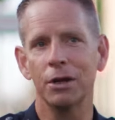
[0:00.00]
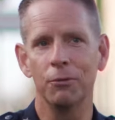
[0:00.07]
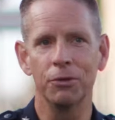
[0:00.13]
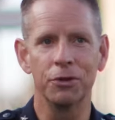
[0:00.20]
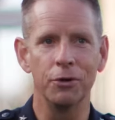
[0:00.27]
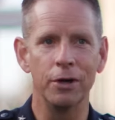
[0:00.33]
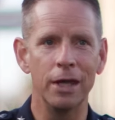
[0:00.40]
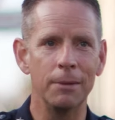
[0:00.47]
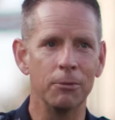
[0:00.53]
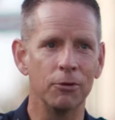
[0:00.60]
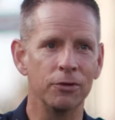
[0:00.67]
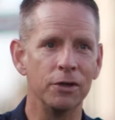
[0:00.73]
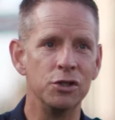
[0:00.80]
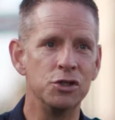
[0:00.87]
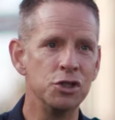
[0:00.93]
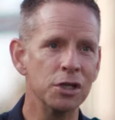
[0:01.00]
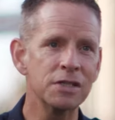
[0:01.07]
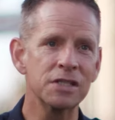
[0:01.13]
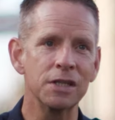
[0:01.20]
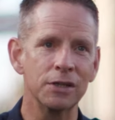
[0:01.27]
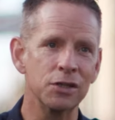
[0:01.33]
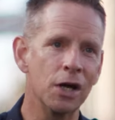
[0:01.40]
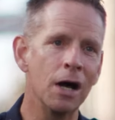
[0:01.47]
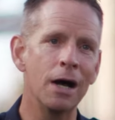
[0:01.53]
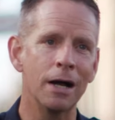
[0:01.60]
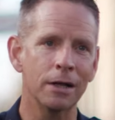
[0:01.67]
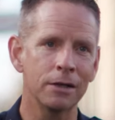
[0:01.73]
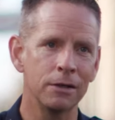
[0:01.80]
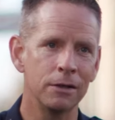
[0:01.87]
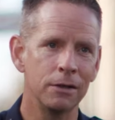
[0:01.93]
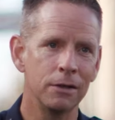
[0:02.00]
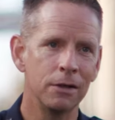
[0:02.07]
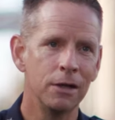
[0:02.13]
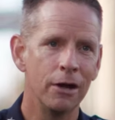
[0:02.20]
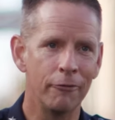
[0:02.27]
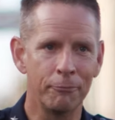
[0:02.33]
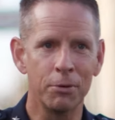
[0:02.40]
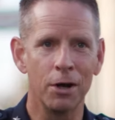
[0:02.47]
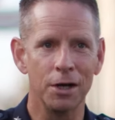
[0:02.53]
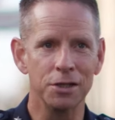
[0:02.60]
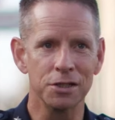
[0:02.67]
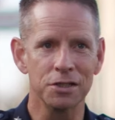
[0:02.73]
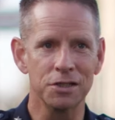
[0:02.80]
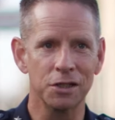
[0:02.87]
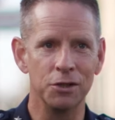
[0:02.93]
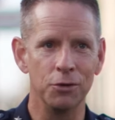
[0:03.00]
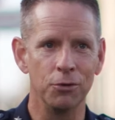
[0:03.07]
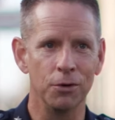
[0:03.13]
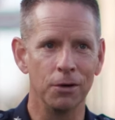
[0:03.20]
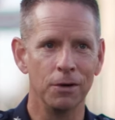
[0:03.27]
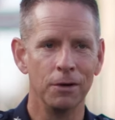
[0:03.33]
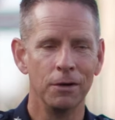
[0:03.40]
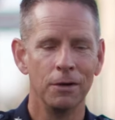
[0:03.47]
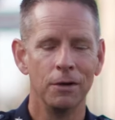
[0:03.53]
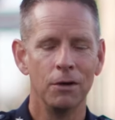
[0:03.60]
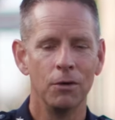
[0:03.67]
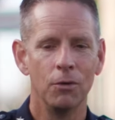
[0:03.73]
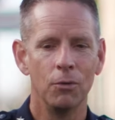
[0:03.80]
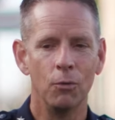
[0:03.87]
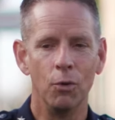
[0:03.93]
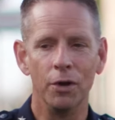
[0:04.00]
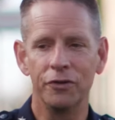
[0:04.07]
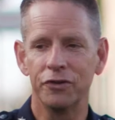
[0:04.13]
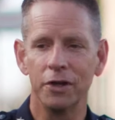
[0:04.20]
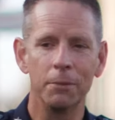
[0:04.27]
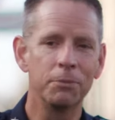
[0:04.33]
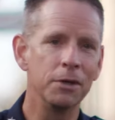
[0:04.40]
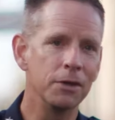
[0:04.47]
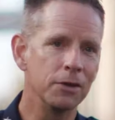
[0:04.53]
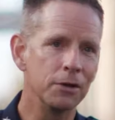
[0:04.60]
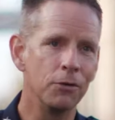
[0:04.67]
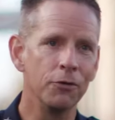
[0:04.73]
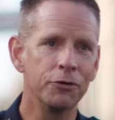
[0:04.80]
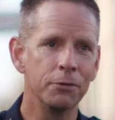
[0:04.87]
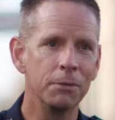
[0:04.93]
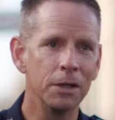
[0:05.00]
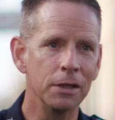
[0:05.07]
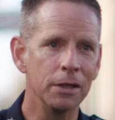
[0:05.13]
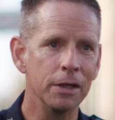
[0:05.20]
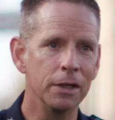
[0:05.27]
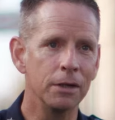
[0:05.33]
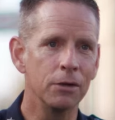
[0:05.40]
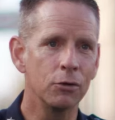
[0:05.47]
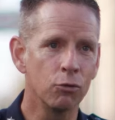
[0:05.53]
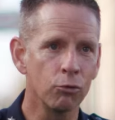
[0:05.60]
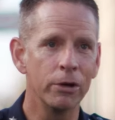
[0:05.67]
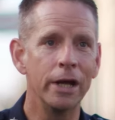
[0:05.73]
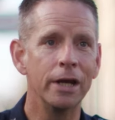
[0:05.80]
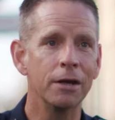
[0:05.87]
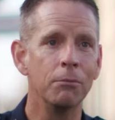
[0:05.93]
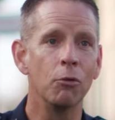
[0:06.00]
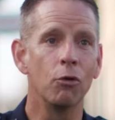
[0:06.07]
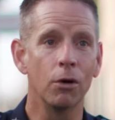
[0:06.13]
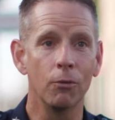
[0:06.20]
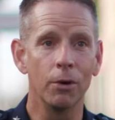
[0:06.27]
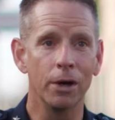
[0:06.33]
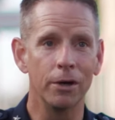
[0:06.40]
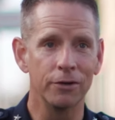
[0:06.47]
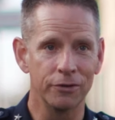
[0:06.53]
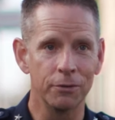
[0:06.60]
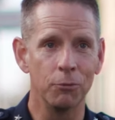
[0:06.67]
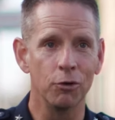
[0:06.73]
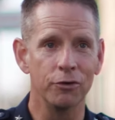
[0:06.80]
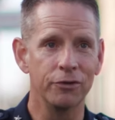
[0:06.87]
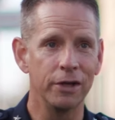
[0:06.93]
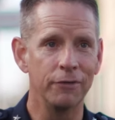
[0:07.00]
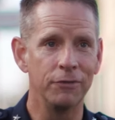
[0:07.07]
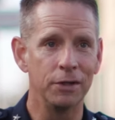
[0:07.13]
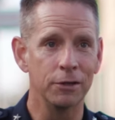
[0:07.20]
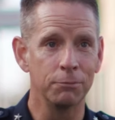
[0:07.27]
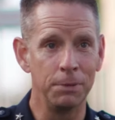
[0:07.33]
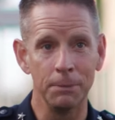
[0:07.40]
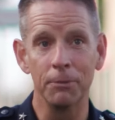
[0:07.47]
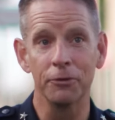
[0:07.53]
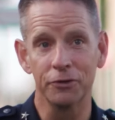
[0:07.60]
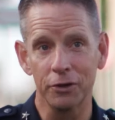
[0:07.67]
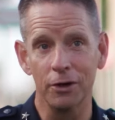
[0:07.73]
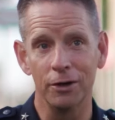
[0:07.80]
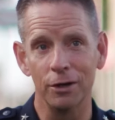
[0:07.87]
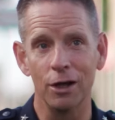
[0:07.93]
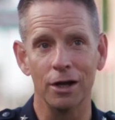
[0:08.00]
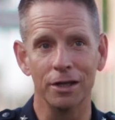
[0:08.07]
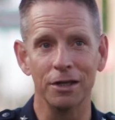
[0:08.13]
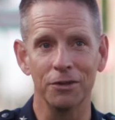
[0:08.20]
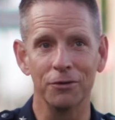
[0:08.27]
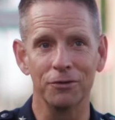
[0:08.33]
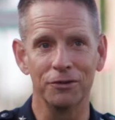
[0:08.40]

it with their neighbors, and just the talk of Project Secure was something that ultimately created more awareness and more safety because people started locking their